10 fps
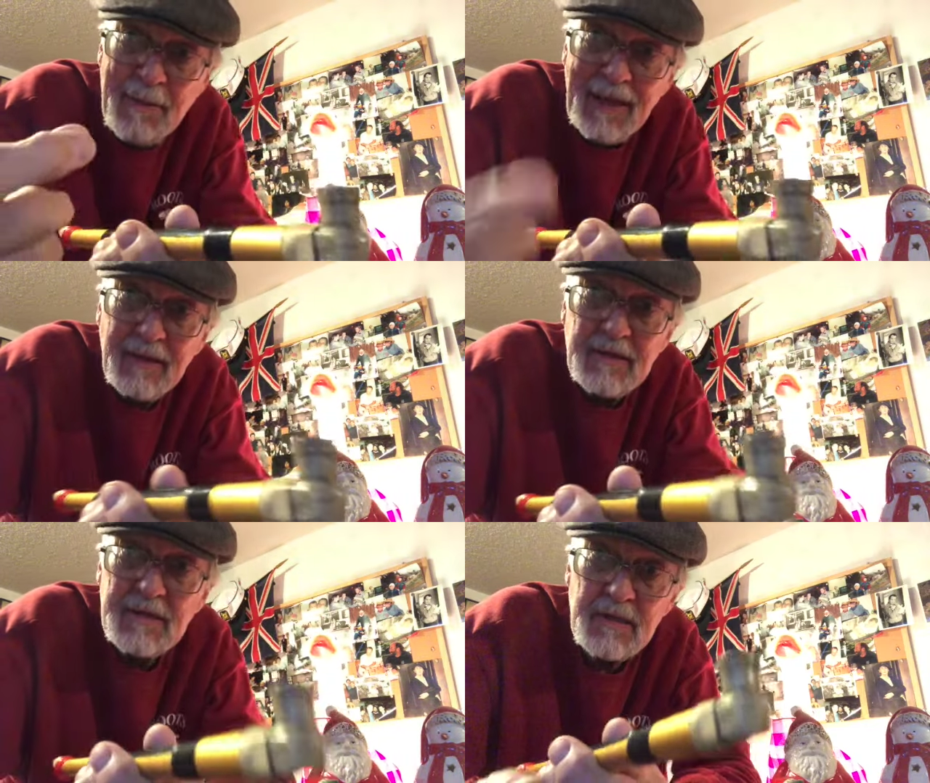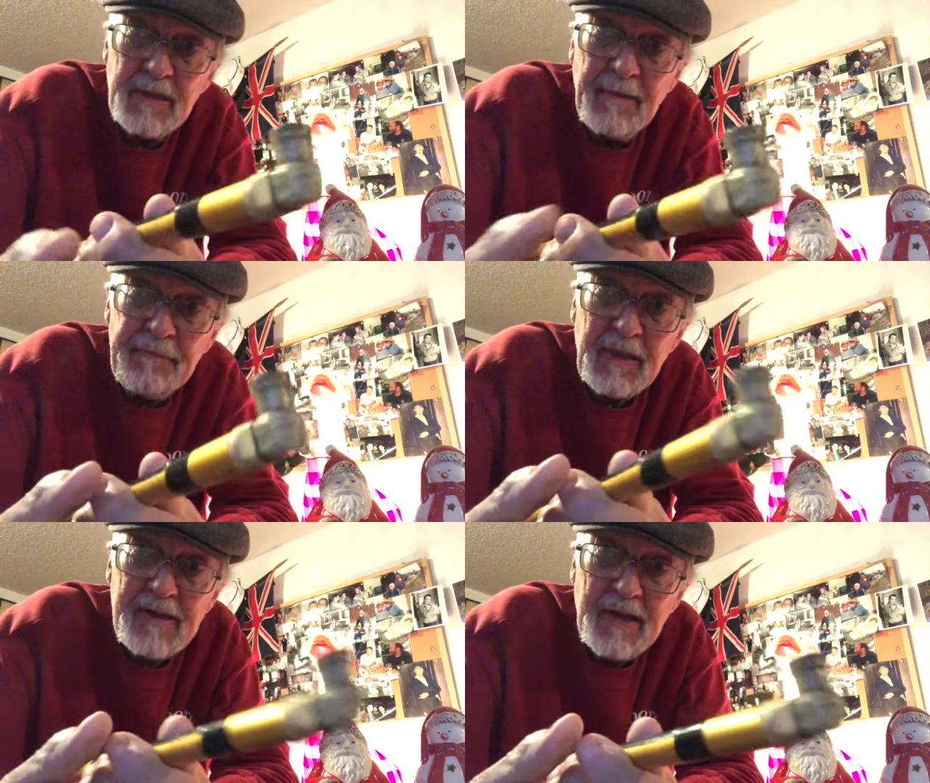piece,
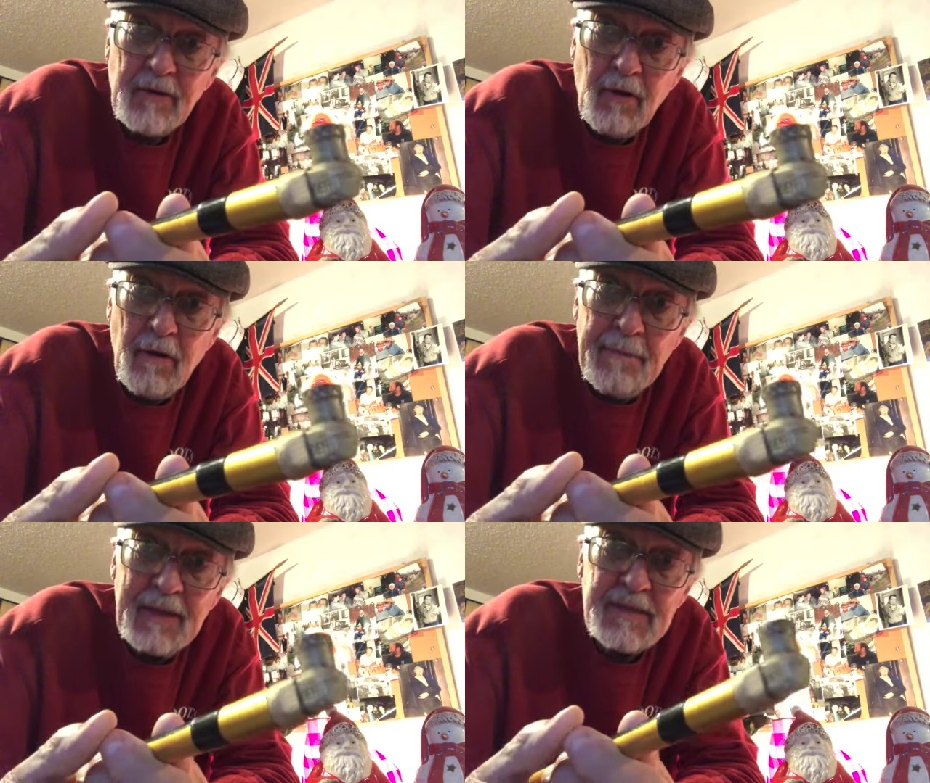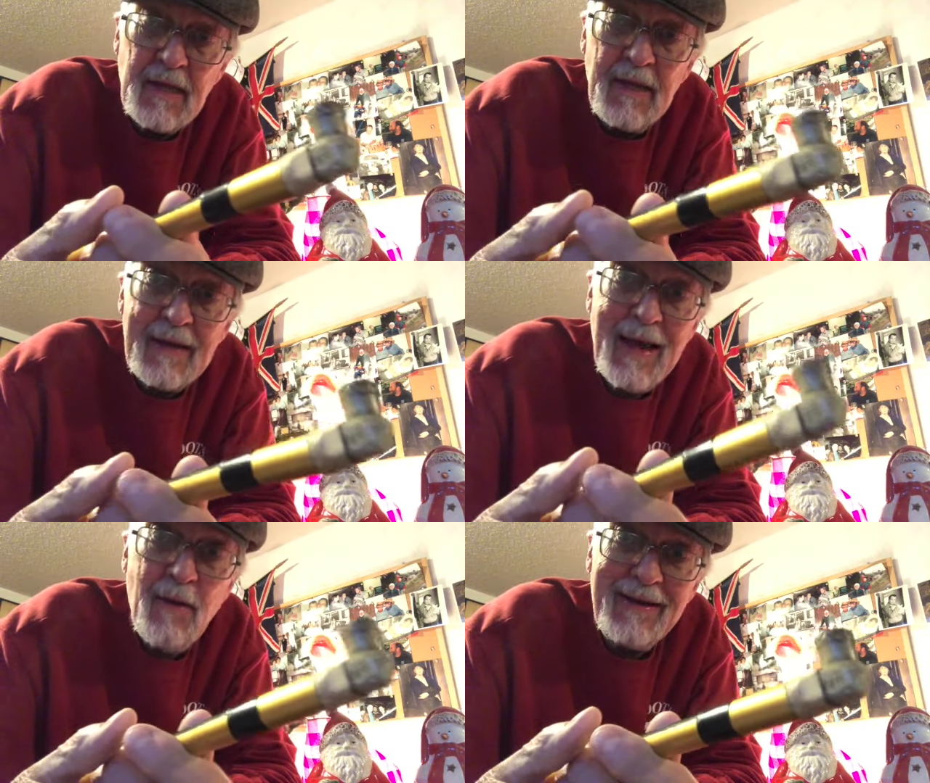$10 piece.
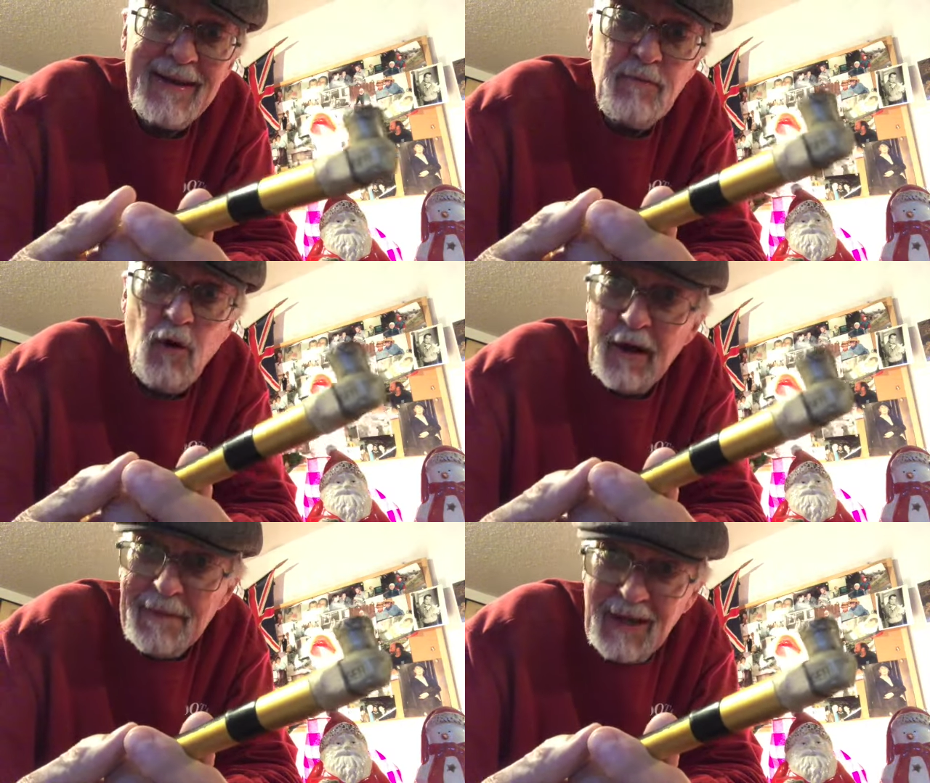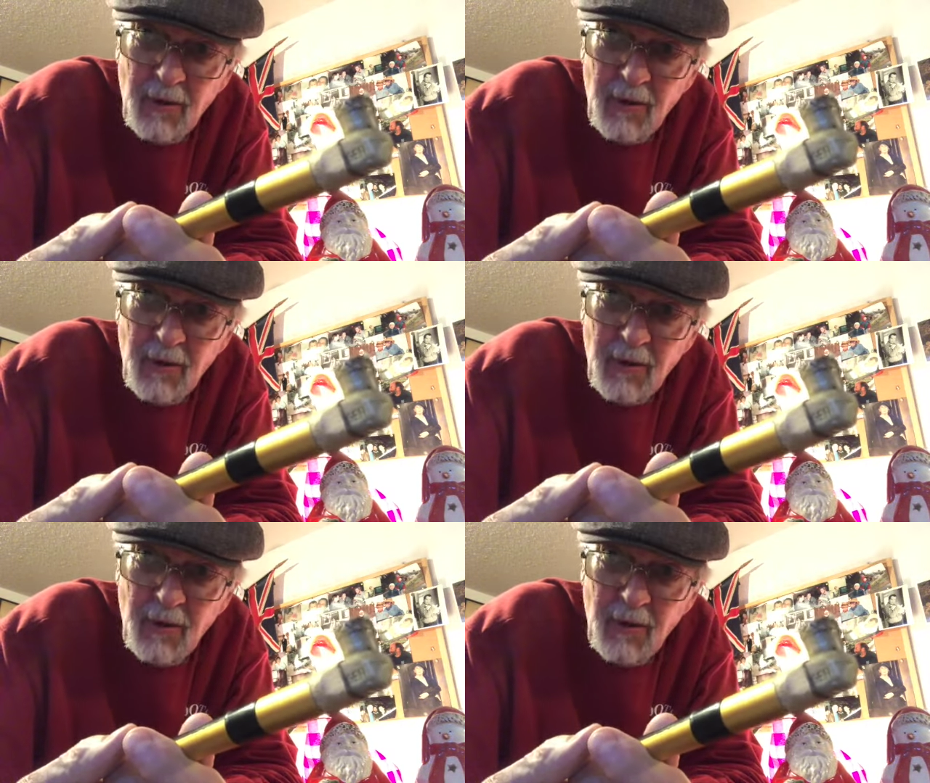Now, I didn't want to be